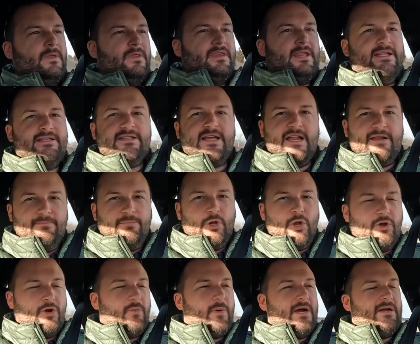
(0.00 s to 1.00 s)
that's gotten
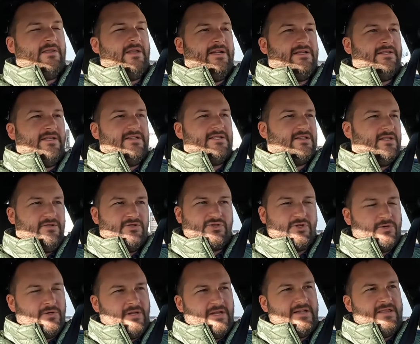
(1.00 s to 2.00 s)
blown around like this. And
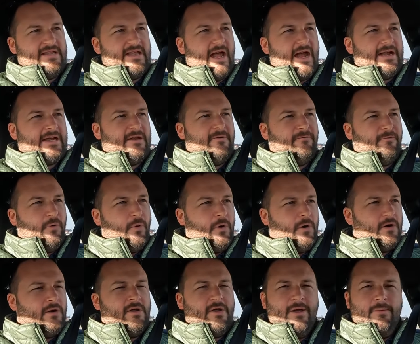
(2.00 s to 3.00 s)
certainly in the
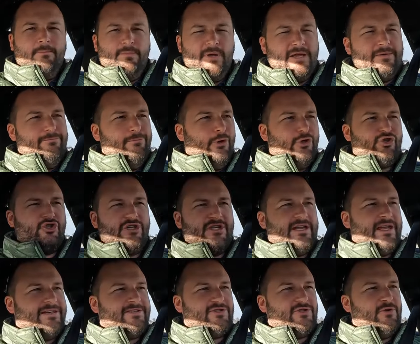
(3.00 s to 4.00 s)
ID4, big mushy
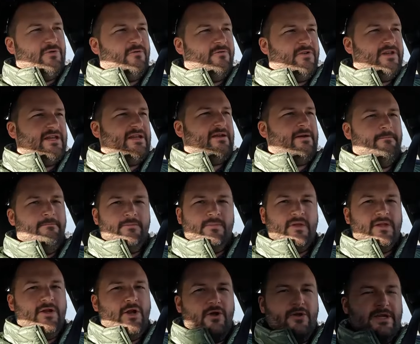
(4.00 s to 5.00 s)

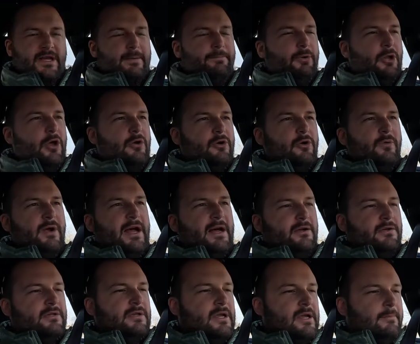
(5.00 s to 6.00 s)
SUV, you know, you get blown
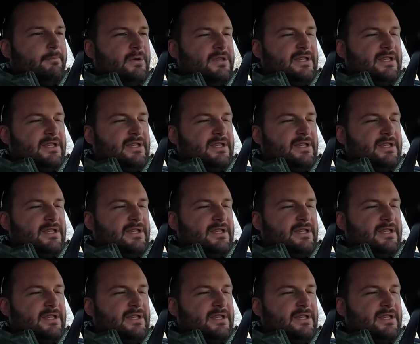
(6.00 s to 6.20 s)
around.